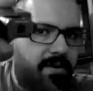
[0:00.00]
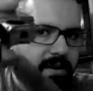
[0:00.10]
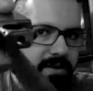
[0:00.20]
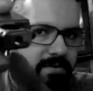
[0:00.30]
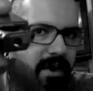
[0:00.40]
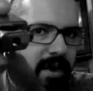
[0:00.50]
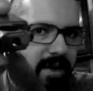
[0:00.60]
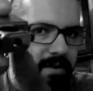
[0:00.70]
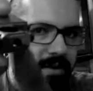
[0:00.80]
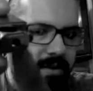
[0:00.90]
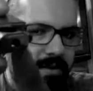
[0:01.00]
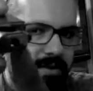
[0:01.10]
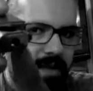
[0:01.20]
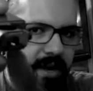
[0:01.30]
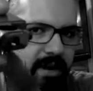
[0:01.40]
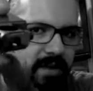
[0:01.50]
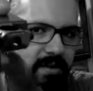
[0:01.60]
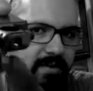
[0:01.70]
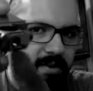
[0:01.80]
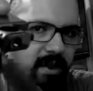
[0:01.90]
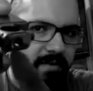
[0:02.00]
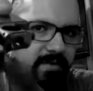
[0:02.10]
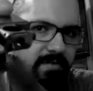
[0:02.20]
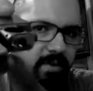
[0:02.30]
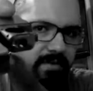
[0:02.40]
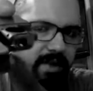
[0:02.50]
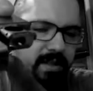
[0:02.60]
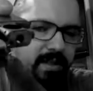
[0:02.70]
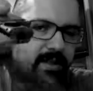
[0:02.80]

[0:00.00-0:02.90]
is right on, on there, so you have to move it.